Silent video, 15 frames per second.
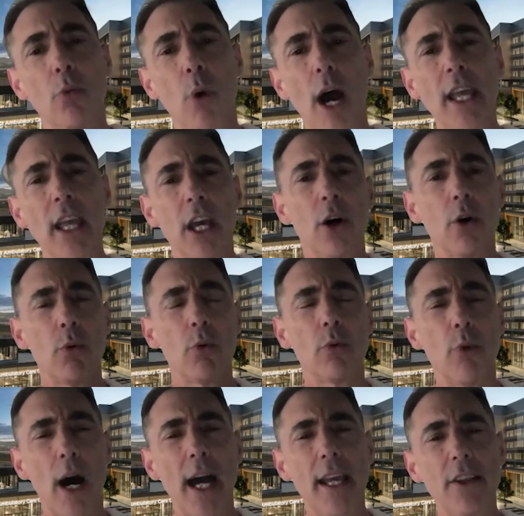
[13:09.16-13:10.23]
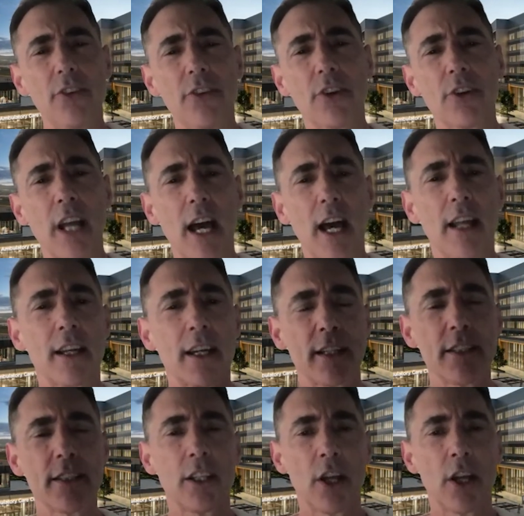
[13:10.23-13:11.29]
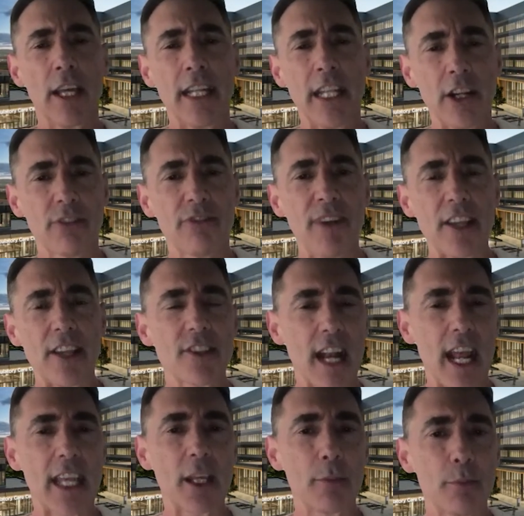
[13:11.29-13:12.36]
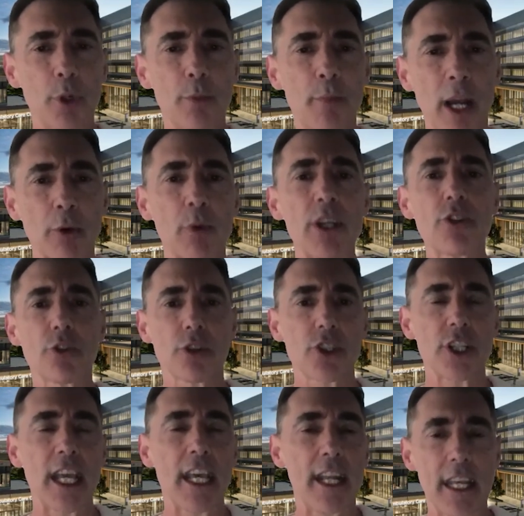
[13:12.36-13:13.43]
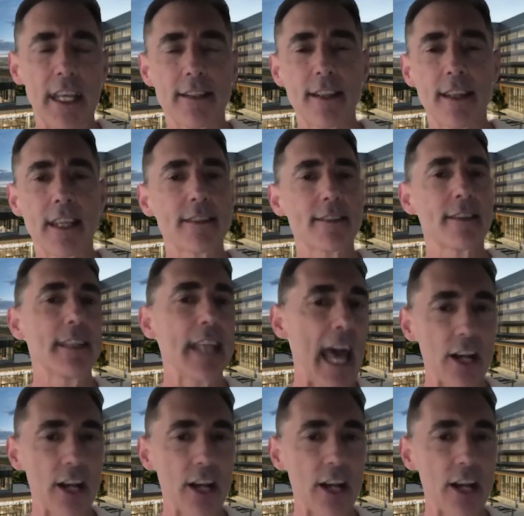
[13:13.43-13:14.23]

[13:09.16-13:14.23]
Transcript: why is there not an interface that I can put my research data into this and